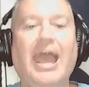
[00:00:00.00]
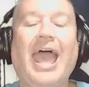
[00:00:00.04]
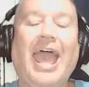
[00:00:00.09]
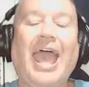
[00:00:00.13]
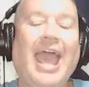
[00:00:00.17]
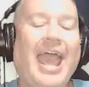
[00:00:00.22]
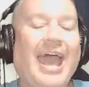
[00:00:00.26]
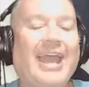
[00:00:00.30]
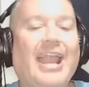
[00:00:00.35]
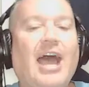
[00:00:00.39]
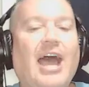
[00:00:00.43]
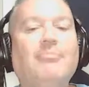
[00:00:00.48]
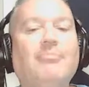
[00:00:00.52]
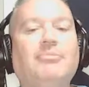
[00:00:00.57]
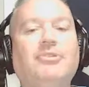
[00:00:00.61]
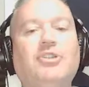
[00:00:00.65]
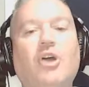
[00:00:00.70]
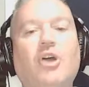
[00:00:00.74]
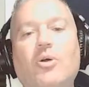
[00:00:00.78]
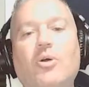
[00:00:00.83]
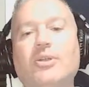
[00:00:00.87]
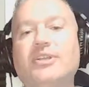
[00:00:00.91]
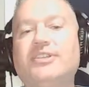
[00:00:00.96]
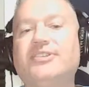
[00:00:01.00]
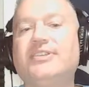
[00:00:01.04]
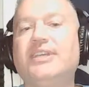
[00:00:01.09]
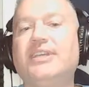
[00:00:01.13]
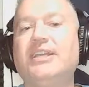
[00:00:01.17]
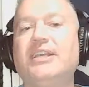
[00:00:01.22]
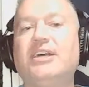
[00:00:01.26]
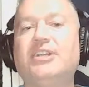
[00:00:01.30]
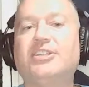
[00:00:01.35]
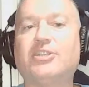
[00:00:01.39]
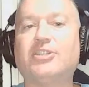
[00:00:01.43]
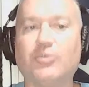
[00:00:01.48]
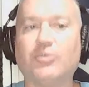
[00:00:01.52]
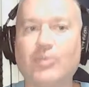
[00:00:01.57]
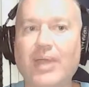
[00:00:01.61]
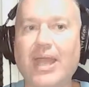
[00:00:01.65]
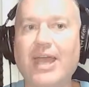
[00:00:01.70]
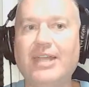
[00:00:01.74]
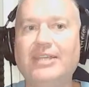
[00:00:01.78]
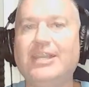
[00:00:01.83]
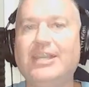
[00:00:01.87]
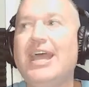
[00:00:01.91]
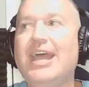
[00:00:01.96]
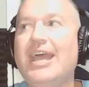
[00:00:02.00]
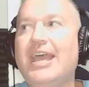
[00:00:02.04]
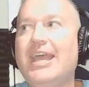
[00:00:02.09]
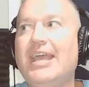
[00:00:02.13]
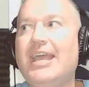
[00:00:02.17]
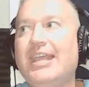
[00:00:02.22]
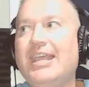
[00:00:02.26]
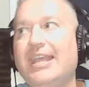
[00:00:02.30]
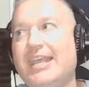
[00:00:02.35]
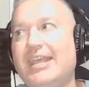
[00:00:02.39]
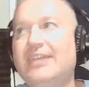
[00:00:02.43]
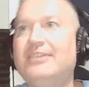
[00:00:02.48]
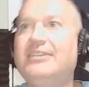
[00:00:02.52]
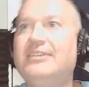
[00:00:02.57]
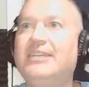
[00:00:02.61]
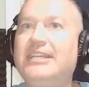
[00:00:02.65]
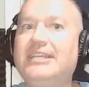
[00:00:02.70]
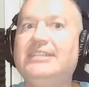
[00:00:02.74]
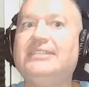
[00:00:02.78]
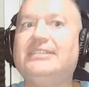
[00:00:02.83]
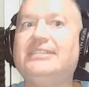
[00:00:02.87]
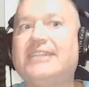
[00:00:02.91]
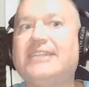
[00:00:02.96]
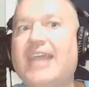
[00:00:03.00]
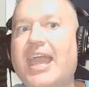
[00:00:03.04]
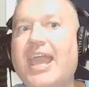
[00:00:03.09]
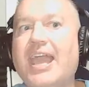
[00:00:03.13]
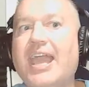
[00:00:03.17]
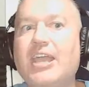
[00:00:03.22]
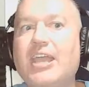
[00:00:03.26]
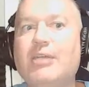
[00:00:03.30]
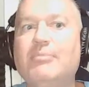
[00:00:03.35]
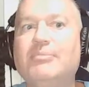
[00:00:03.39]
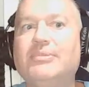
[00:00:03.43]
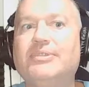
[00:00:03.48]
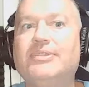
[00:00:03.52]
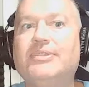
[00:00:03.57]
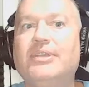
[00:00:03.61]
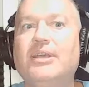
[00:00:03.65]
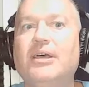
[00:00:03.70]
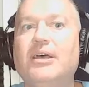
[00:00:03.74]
And I'm noticing a trend in these games